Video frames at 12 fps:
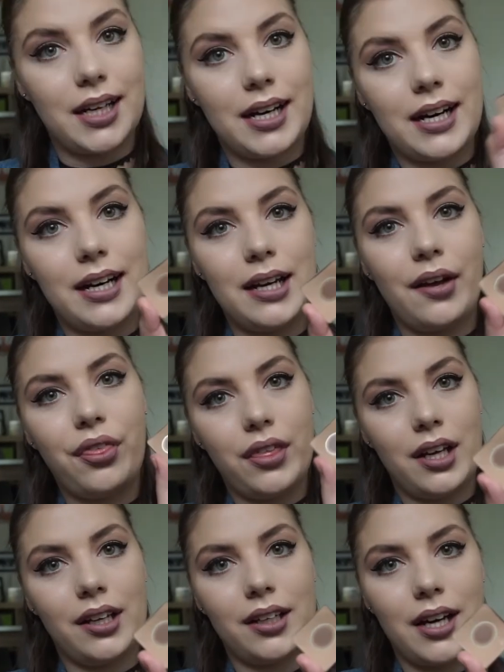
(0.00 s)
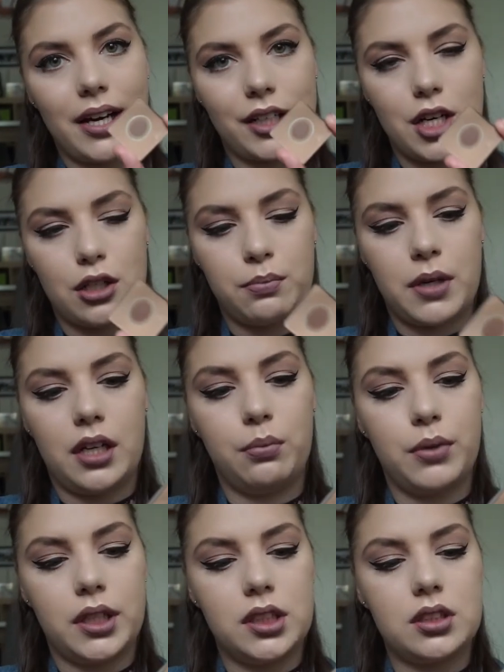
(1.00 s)
I think I got my
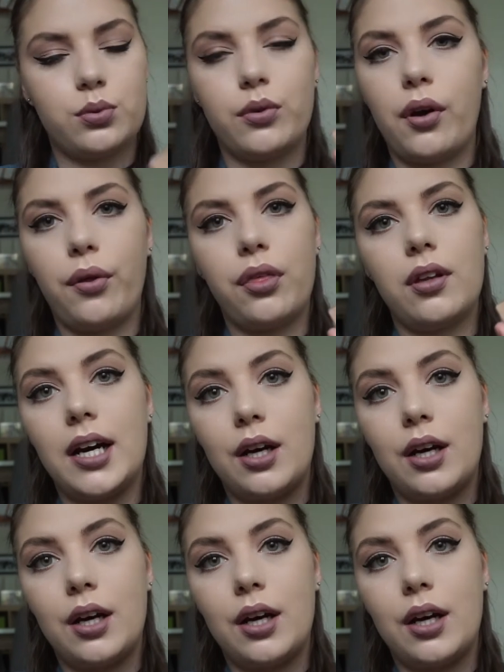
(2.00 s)
money's worth